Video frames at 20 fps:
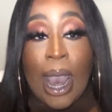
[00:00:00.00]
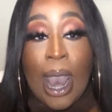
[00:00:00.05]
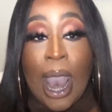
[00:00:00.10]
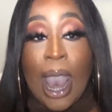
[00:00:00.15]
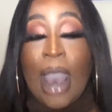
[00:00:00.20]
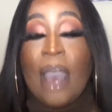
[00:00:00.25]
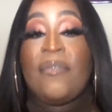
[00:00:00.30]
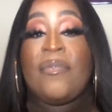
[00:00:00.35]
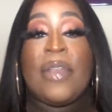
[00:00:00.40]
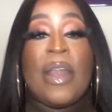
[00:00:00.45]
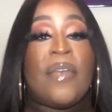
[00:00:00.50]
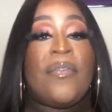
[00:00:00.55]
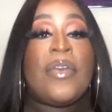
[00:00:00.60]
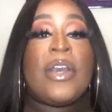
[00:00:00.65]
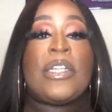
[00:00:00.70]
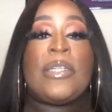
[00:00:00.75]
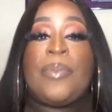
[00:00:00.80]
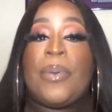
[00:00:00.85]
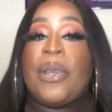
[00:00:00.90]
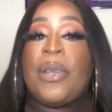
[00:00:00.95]
I've never
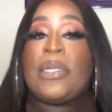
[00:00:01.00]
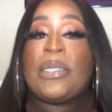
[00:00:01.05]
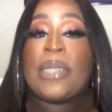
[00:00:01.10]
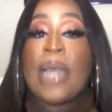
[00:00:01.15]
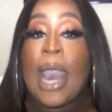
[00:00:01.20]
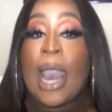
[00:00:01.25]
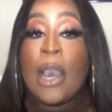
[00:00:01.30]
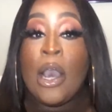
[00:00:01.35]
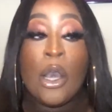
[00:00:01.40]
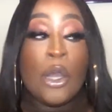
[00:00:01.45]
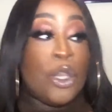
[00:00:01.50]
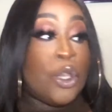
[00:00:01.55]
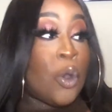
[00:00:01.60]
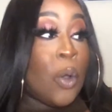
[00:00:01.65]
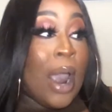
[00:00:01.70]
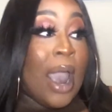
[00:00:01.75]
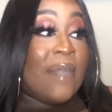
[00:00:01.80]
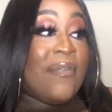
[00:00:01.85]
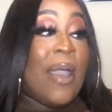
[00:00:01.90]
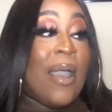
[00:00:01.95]
experienced that,
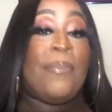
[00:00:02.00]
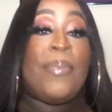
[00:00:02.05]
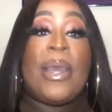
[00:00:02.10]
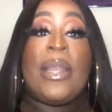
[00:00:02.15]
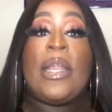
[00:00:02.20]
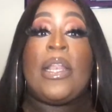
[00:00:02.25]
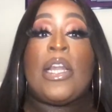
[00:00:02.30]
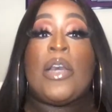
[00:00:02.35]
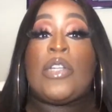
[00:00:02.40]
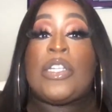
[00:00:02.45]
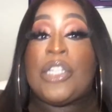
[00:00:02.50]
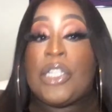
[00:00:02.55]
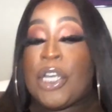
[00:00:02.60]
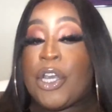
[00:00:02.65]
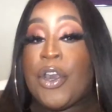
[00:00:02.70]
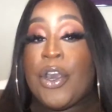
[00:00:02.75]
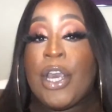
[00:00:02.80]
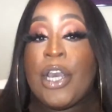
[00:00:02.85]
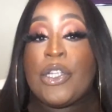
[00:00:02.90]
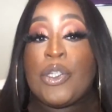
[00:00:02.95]
nor have I been in a
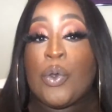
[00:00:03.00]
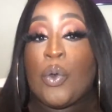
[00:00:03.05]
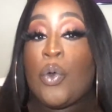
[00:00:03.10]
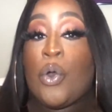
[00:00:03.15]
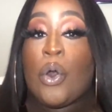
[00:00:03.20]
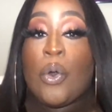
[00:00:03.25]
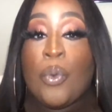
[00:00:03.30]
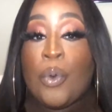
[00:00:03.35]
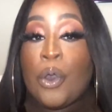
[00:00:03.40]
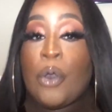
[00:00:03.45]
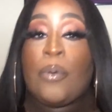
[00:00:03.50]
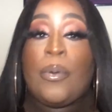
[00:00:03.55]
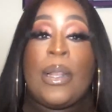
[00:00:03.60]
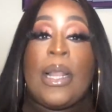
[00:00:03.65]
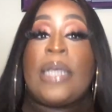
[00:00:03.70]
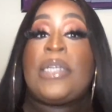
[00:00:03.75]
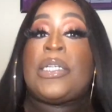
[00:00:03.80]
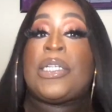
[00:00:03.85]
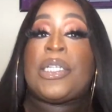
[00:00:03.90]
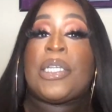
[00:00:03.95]
serious or a real
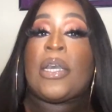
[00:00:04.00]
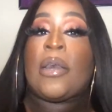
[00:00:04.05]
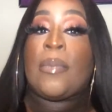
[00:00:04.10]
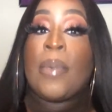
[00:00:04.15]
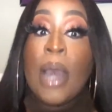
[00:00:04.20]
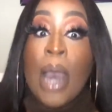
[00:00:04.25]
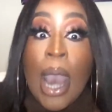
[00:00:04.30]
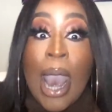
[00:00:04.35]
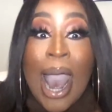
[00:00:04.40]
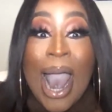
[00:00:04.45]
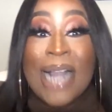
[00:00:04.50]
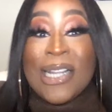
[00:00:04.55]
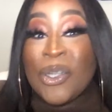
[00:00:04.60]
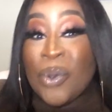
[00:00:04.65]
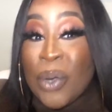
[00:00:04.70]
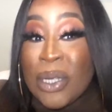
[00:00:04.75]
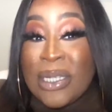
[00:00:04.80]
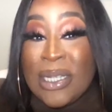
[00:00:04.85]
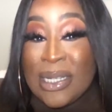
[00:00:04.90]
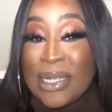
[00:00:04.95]
relationship. At
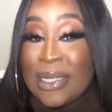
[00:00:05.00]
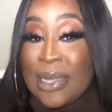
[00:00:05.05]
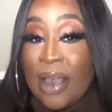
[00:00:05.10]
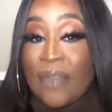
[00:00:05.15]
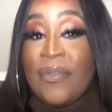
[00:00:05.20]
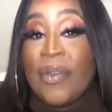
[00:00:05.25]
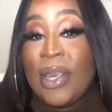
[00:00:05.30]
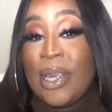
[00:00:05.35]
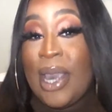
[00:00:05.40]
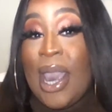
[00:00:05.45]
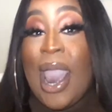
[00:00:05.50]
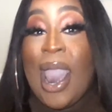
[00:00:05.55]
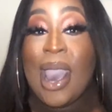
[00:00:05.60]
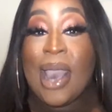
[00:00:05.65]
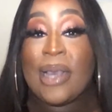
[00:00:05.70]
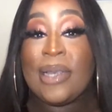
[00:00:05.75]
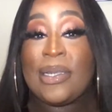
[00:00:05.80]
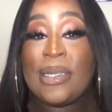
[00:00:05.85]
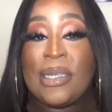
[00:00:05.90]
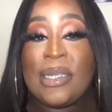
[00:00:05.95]
27
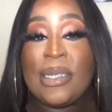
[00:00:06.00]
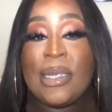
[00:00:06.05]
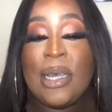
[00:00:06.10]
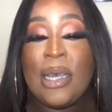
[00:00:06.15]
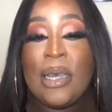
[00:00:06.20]
years,